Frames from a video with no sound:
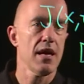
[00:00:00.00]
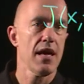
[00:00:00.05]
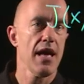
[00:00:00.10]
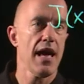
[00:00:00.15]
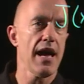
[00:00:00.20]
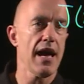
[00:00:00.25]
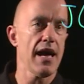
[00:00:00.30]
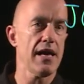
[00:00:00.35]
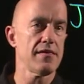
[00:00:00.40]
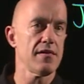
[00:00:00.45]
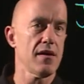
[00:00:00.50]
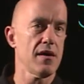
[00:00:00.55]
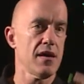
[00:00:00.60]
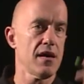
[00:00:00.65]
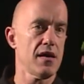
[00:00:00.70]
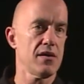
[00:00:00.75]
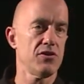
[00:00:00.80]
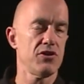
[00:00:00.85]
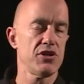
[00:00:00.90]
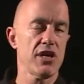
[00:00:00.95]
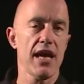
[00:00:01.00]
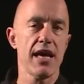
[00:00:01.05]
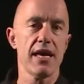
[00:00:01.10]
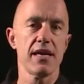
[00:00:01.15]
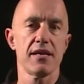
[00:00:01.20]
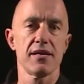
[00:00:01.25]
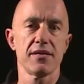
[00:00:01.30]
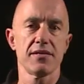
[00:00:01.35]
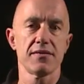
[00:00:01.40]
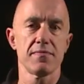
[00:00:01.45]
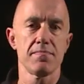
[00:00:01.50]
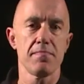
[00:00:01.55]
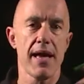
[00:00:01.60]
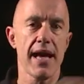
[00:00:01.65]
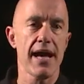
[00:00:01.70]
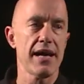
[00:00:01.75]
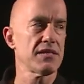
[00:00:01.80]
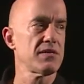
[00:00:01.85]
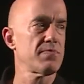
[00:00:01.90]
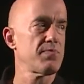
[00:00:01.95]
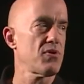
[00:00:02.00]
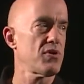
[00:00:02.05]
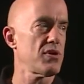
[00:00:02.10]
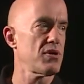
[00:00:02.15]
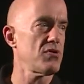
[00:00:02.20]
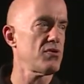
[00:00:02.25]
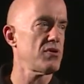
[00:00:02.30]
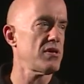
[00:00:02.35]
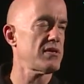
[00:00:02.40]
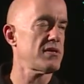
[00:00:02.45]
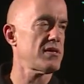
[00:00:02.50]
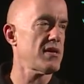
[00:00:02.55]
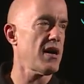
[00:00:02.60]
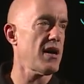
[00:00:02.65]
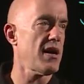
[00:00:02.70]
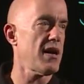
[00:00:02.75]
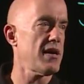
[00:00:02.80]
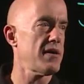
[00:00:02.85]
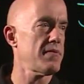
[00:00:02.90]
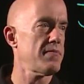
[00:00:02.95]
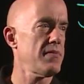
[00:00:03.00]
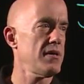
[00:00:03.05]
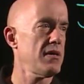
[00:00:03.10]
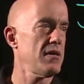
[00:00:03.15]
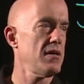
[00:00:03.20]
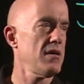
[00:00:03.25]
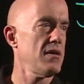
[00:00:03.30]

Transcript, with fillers: And uh, J is mass per unit time.